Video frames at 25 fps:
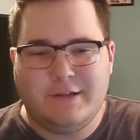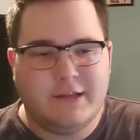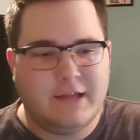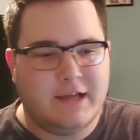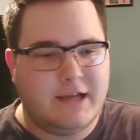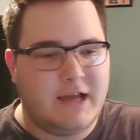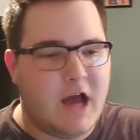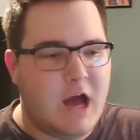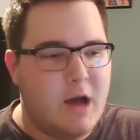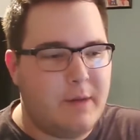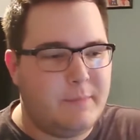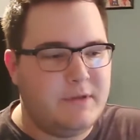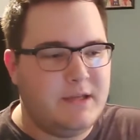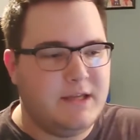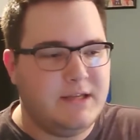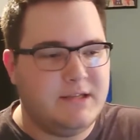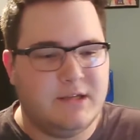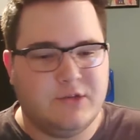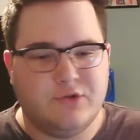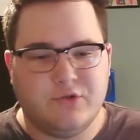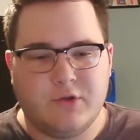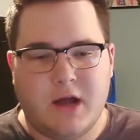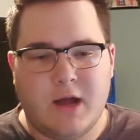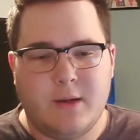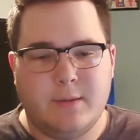the comedies,
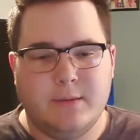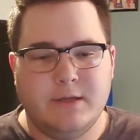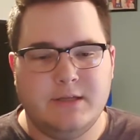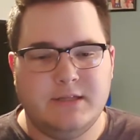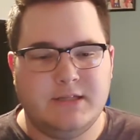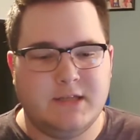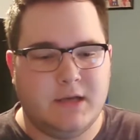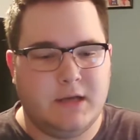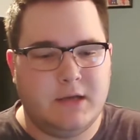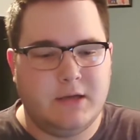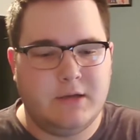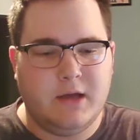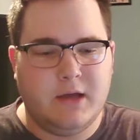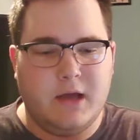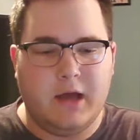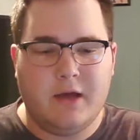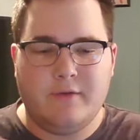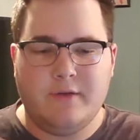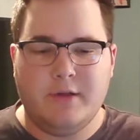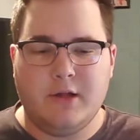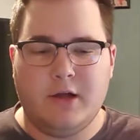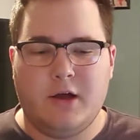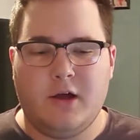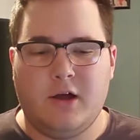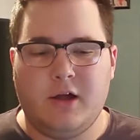the dramas of
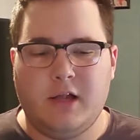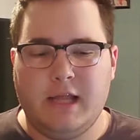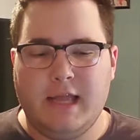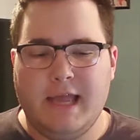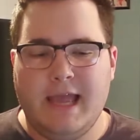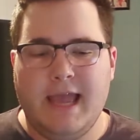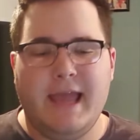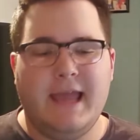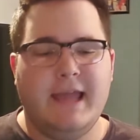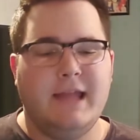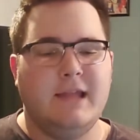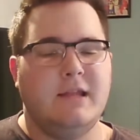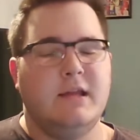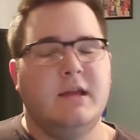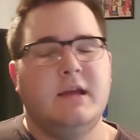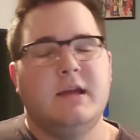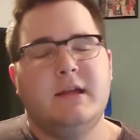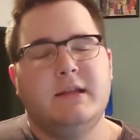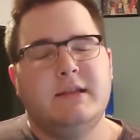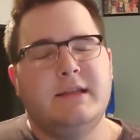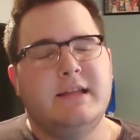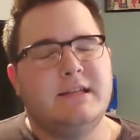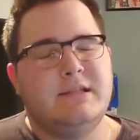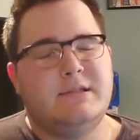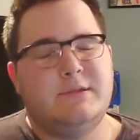it all. And
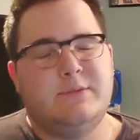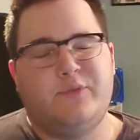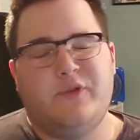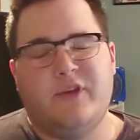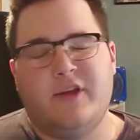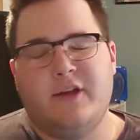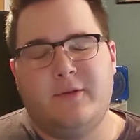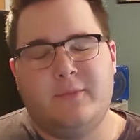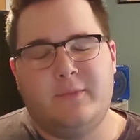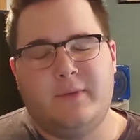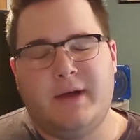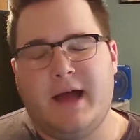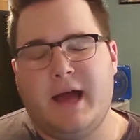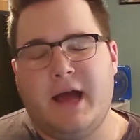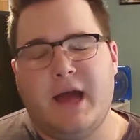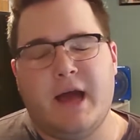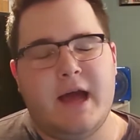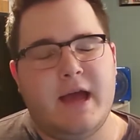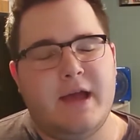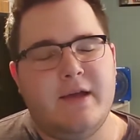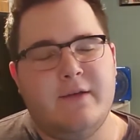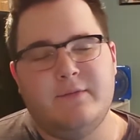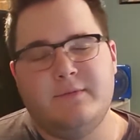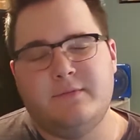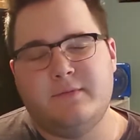this film,
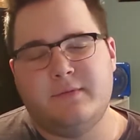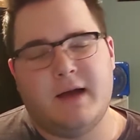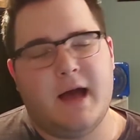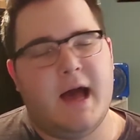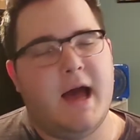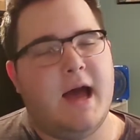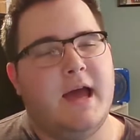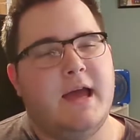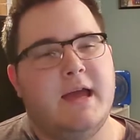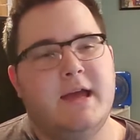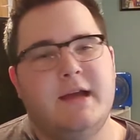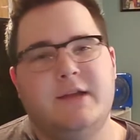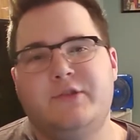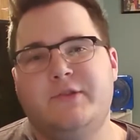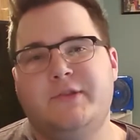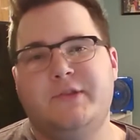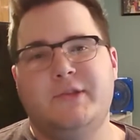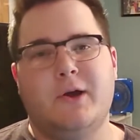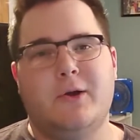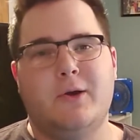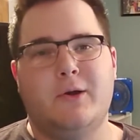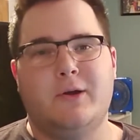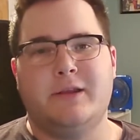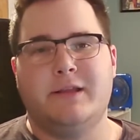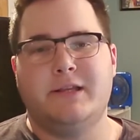I
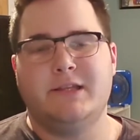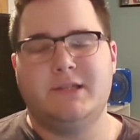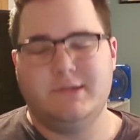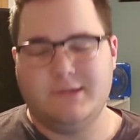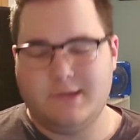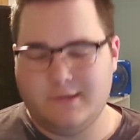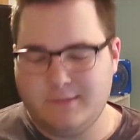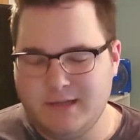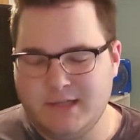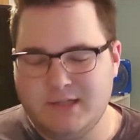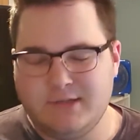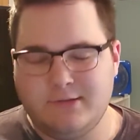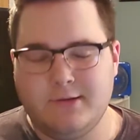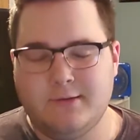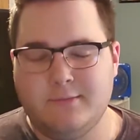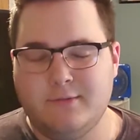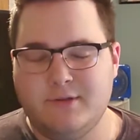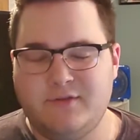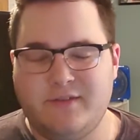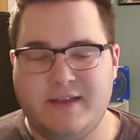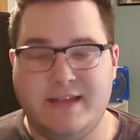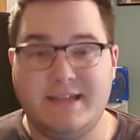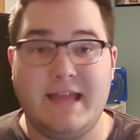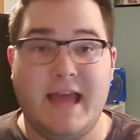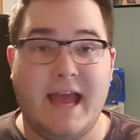adore this film. This film was
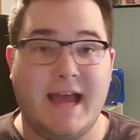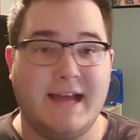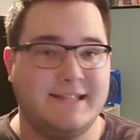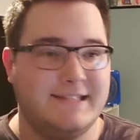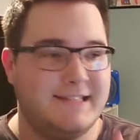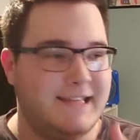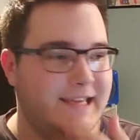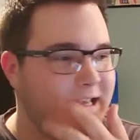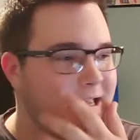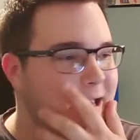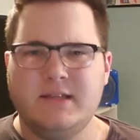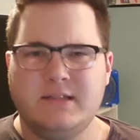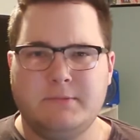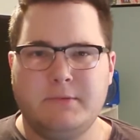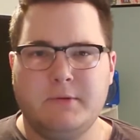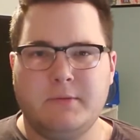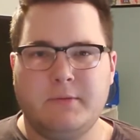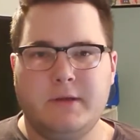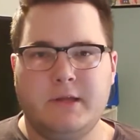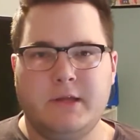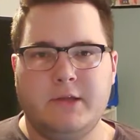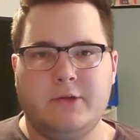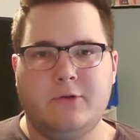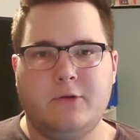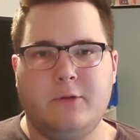fantastic. Something
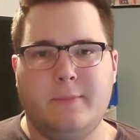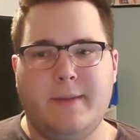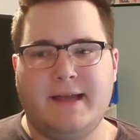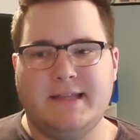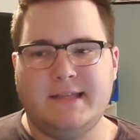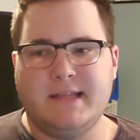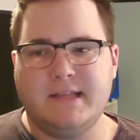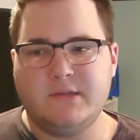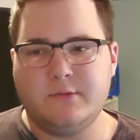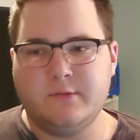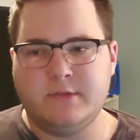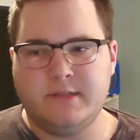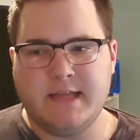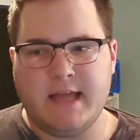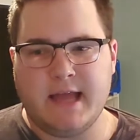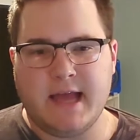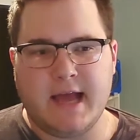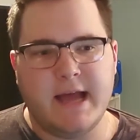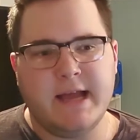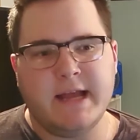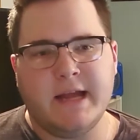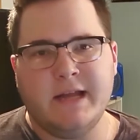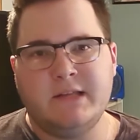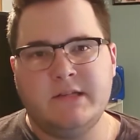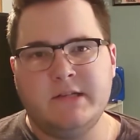really cool about this was that
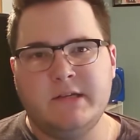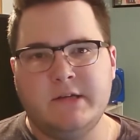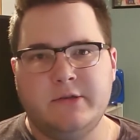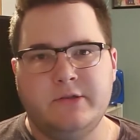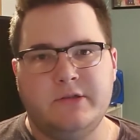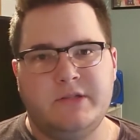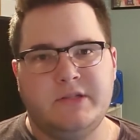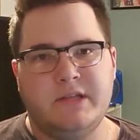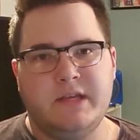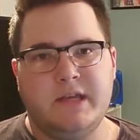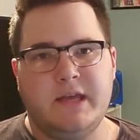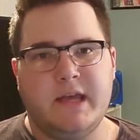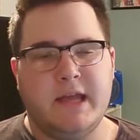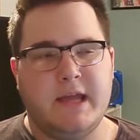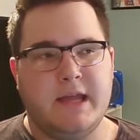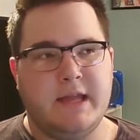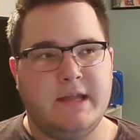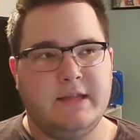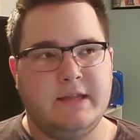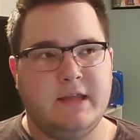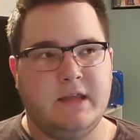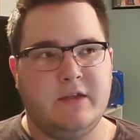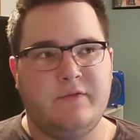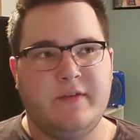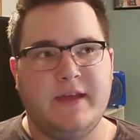I got to go see
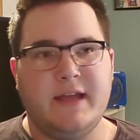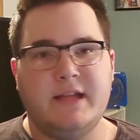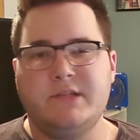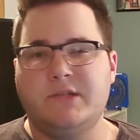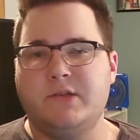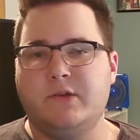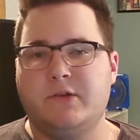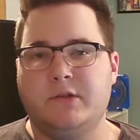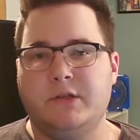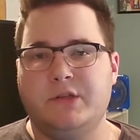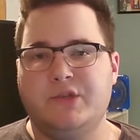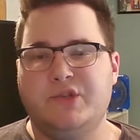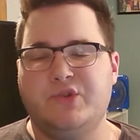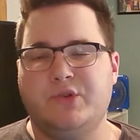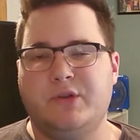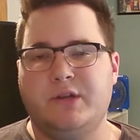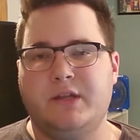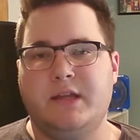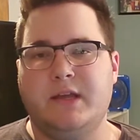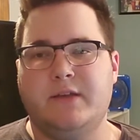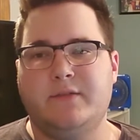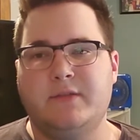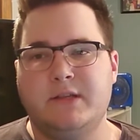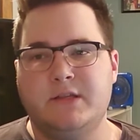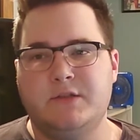an advanced early
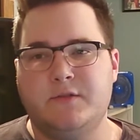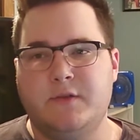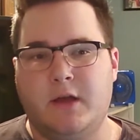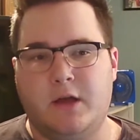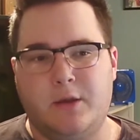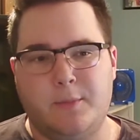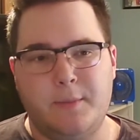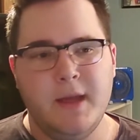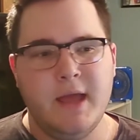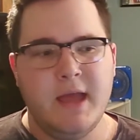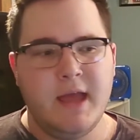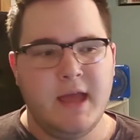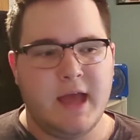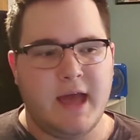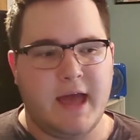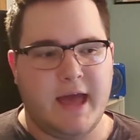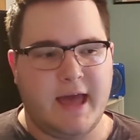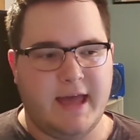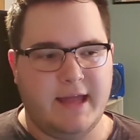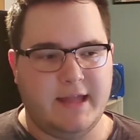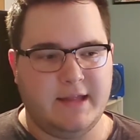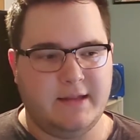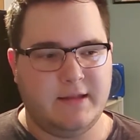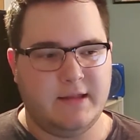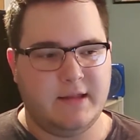screening of this film
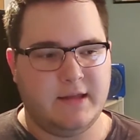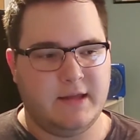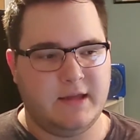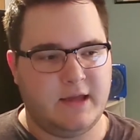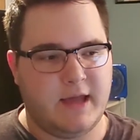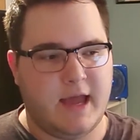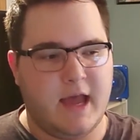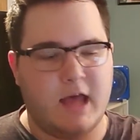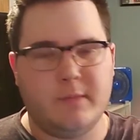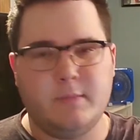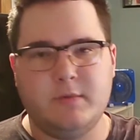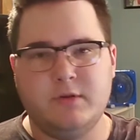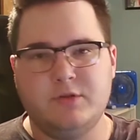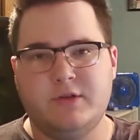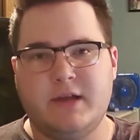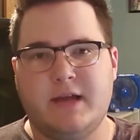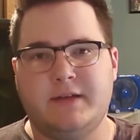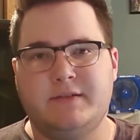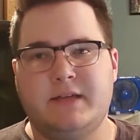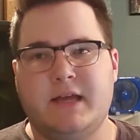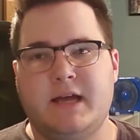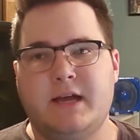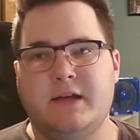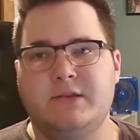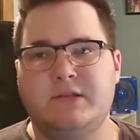at the Alamo
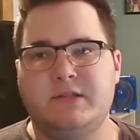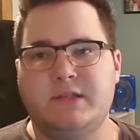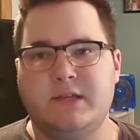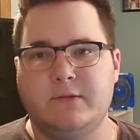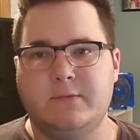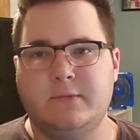Drafthouse